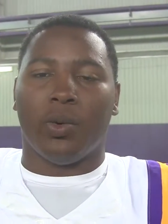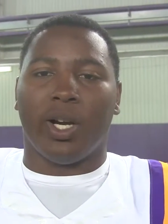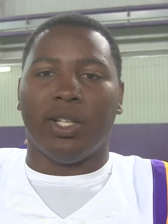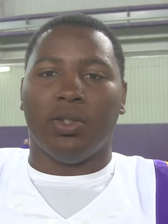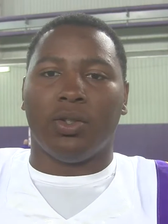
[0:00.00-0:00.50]
Well,
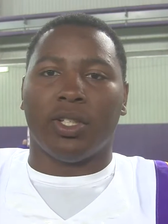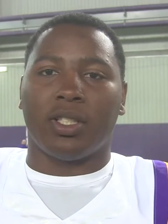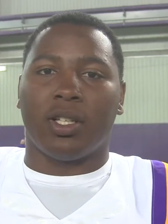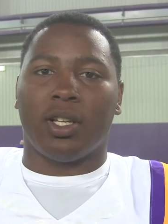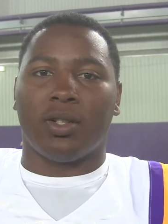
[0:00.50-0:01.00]
I knew
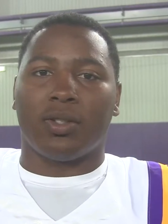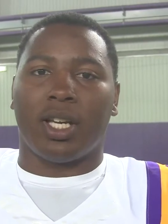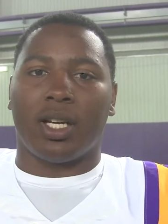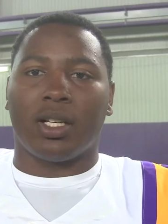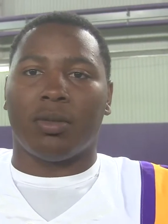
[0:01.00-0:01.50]
Christian a long
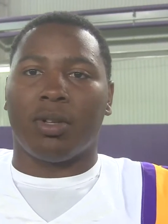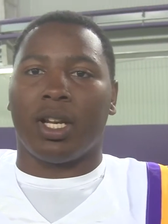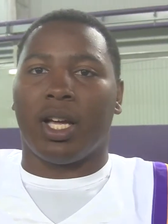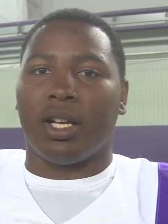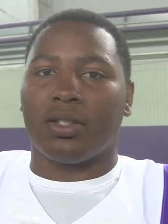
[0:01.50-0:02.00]
time coming out
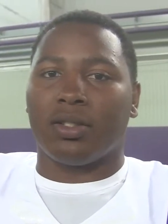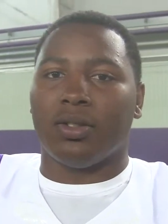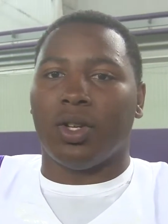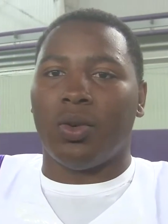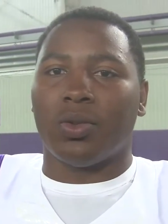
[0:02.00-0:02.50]
of high
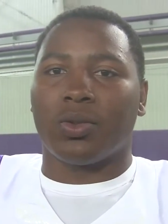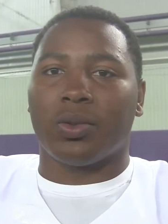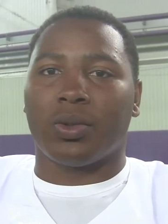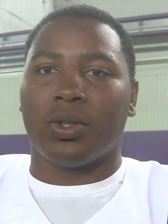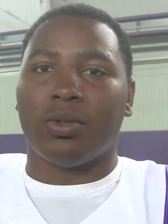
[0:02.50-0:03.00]
school. He was
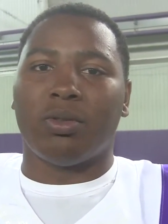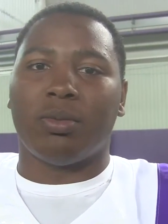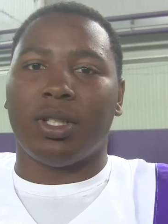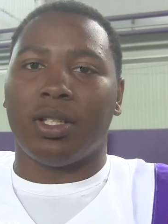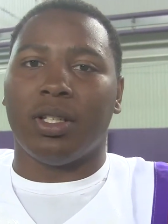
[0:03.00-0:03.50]
recruiting
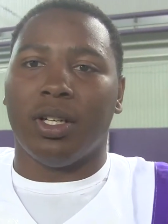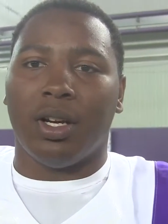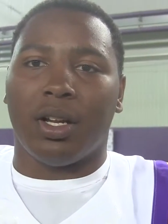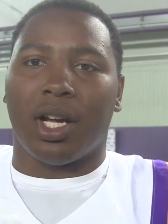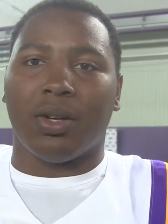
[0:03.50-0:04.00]
me,
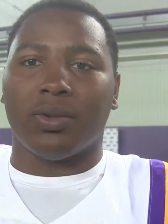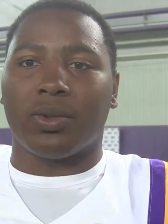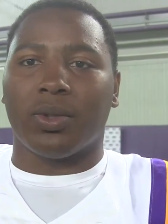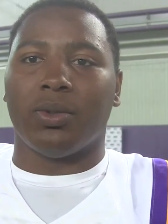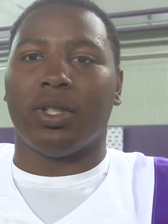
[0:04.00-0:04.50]
and I was
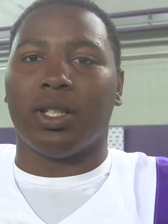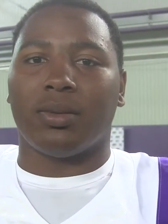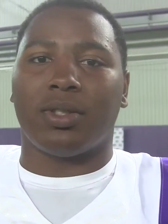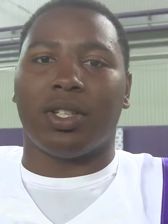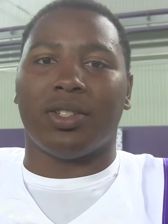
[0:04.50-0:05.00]
recruiting
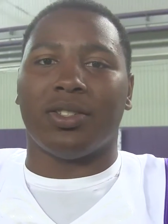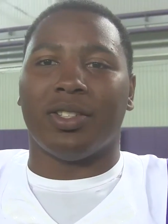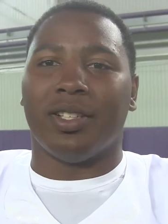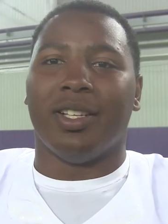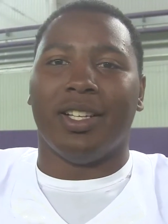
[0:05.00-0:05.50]
him. So
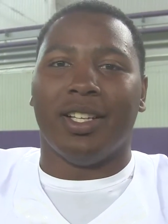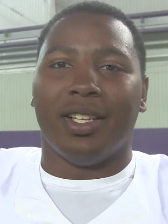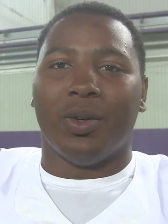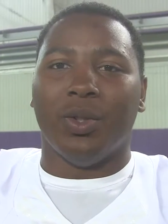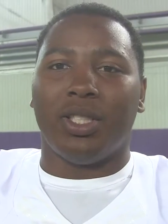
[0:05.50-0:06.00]

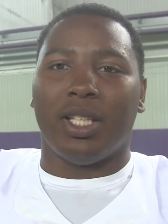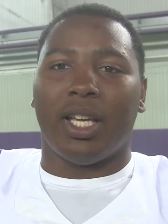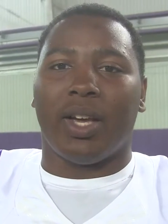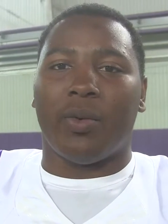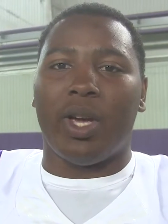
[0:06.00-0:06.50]
we still
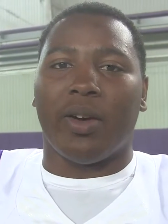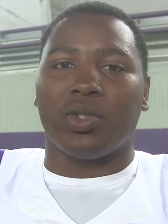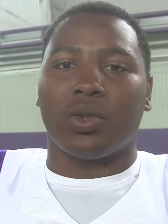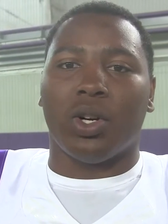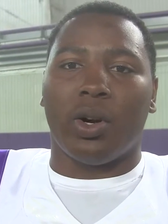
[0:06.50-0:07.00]
have we have a
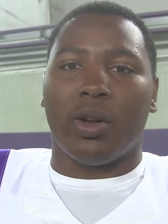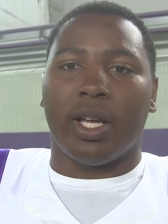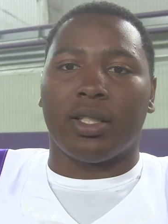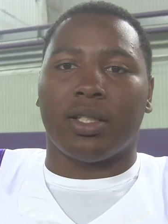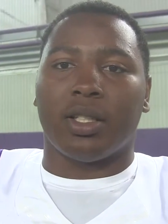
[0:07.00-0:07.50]
strong
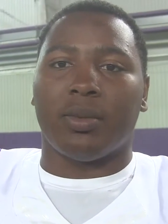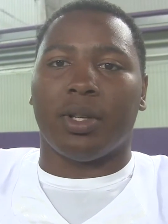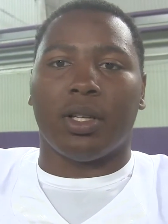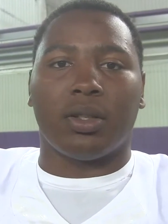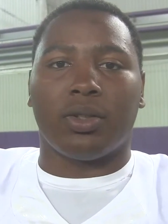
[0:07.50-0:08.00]
relationship.
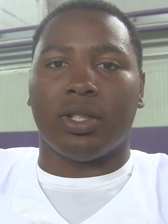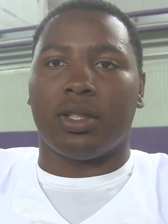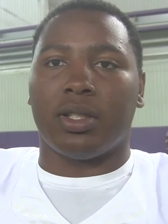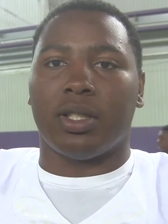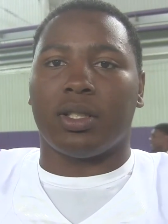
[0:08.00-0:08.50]
Uh,
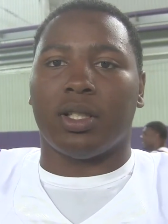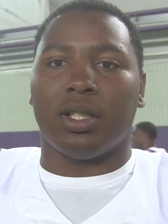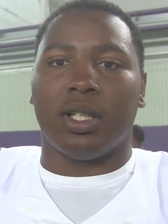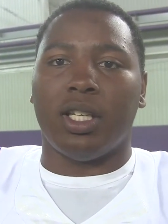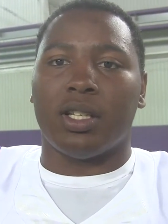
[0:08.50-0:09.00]
Christian is
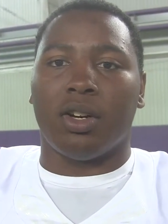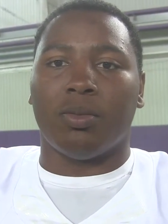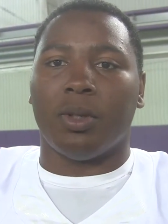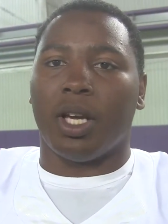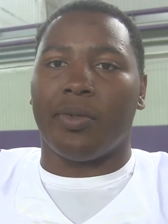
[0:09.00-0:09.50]
uh, he's on
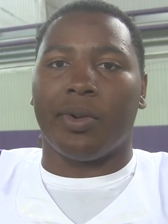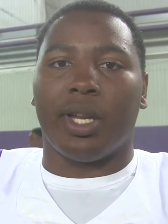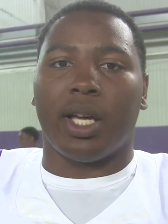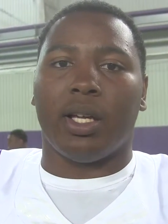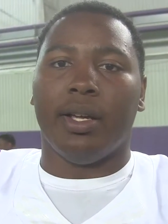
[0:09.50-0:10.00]
me every day.